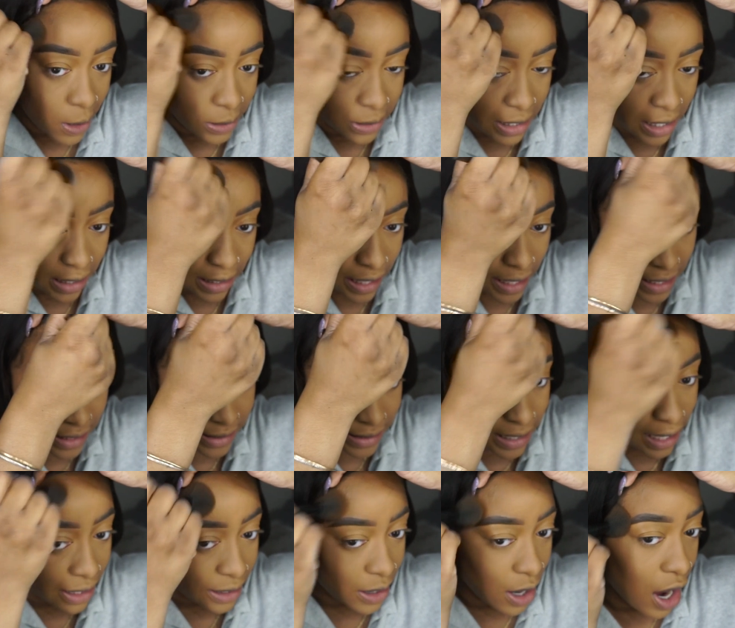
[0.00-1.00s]
Then again, it's
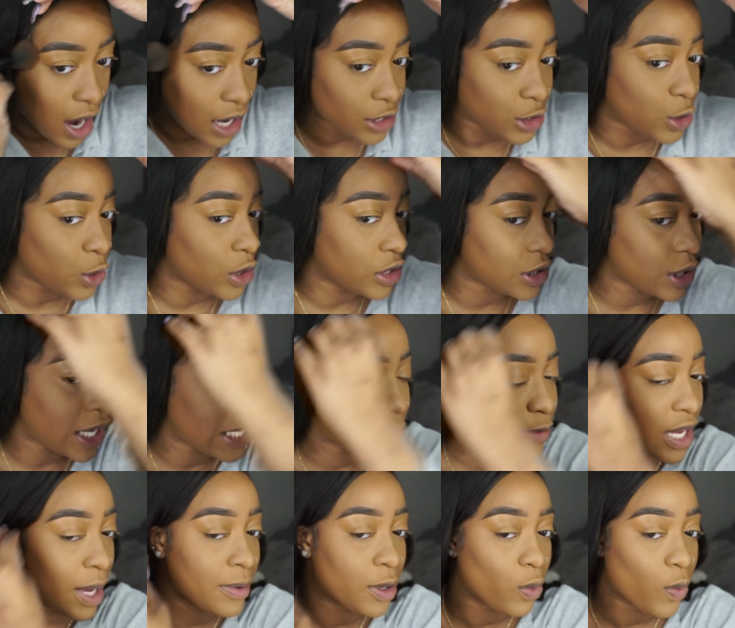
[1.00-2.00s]
not a contour, so that's
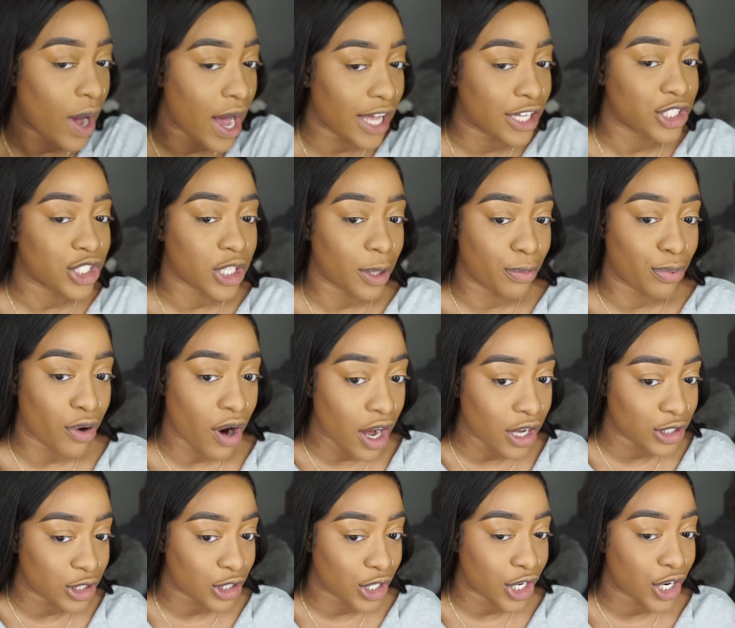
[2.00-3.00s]
probably why. It's a
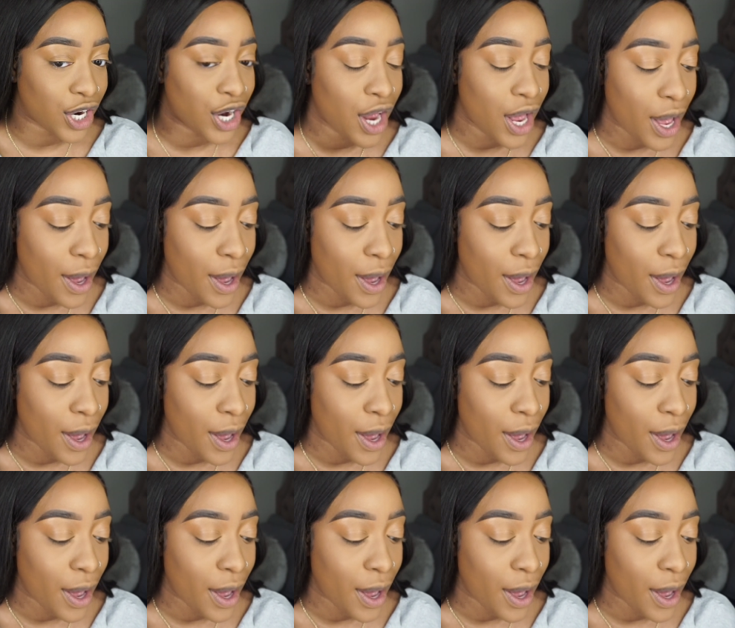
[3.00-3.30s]
bronzer.